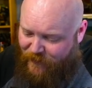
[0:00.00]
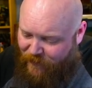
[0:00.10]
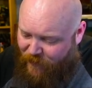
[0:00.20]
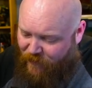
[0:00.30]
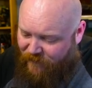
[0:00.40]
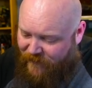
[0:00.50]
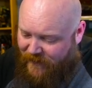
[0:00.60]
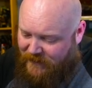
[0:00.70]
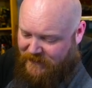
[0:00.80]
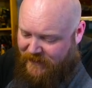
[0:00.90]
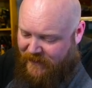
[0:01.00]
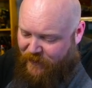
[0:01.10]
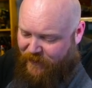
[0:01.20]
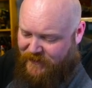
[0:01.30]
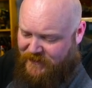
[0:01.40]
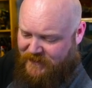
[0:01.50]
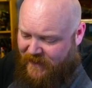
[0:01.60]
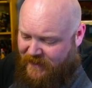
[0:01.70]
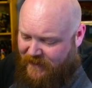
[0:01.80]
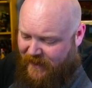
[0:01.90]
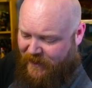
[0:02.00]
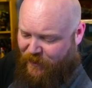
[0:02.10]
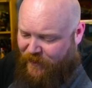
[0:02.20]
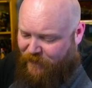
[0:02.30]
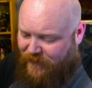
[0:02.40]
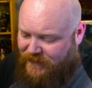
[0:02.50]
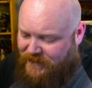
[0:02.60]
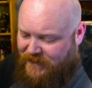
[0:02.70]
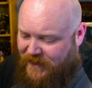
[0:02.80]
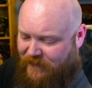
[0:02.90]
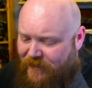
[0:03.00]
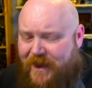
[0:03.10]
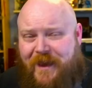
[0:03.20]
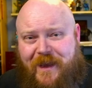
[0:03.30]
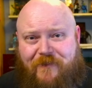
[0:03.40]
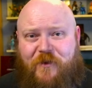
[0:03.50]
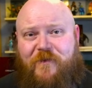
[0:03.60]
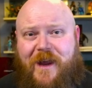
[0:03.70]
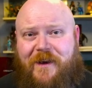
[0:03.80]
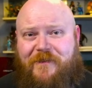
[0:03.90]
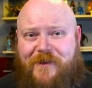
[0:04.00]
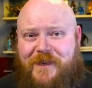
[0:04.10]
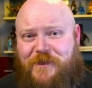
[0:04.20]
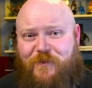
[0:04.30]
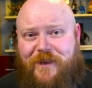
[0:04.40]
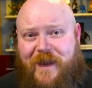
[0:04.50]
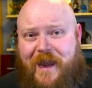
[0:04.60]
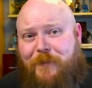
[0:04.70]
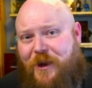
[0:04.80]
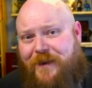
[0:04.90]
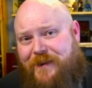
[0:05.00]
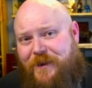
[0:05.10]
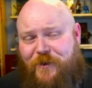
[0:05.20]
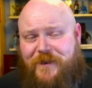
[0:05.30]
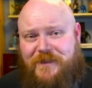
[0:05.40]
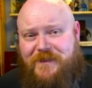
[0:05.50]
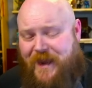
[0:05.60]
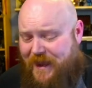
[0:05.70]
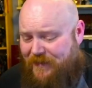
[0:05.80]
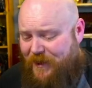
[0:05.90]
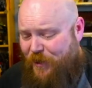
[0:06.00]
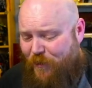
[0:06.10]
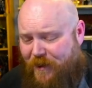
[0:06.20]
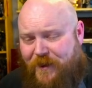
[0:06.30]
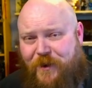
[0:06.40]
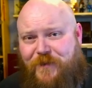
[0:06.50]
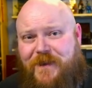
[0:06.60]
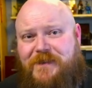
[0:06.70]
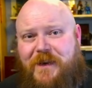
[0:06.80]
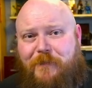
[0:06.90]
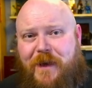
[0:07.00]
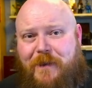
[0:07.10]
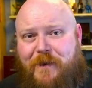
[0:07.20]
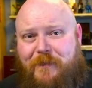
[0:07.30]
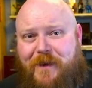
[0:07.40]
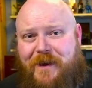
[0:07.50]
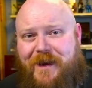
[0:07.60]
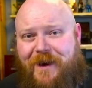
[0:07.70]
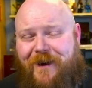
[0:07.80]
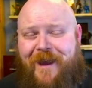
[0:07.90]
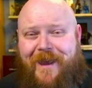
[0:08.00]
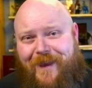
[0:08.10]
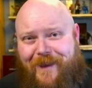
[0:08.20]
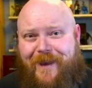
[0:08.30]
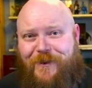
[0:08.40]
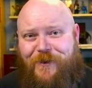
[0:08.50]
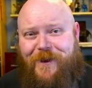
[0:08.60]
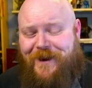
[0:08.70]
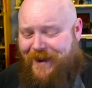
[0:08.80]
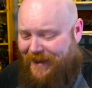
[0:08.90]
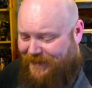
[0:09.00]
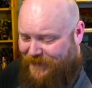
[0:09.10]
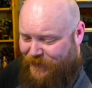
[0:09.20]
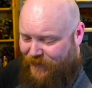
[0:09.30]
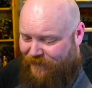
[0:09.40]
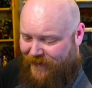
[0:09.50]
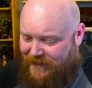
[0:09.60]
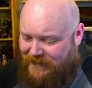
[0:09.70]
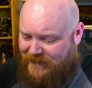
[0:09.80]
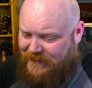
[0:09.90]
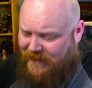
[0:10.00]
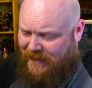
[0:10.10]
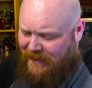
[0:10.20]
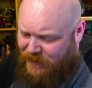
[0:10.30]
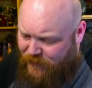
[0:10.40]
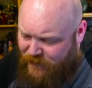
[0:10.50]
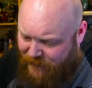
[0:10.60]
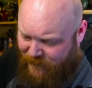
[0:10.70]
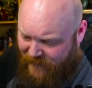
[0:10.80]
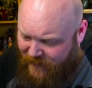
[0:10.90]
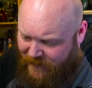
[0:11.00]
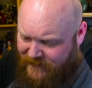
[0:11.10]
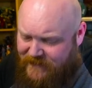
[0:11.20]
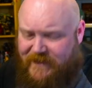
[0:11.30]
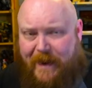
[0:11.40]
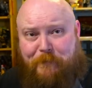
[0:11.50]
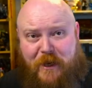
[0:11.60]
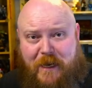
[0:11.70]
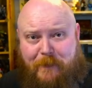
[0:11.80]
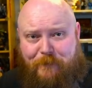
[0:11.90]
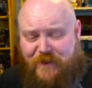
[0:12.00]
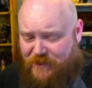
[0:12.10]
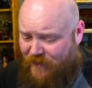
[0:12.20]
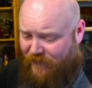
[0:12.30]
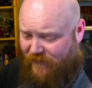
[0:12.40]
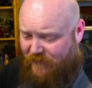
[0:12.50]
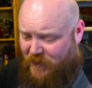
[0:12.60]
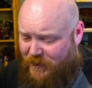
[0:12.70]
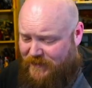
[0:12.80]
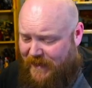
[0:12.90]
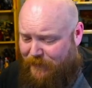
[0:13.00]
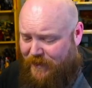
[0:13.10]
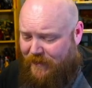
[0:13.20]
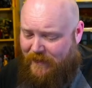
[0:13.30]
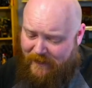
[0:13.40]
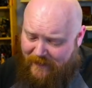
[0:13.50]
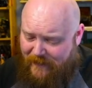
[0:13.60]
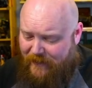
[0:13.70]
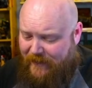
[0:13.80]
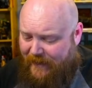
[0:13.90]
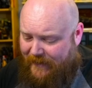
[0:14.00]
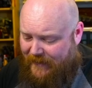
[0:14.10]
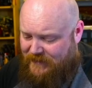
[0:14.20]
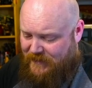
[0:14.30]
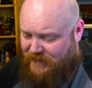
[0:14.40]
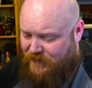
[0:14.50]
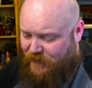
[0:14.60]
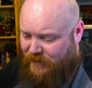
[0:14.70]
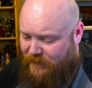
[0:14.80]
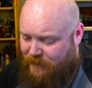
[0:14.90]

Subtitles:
your local files. Then you can send and you can receive. If you've got a device with a camera on it, you can scan the QR code that's going to pop up on here, and you can connect the two devices. It connects through something called Zappia. So if you've ever heard of Zappia, you got access to it.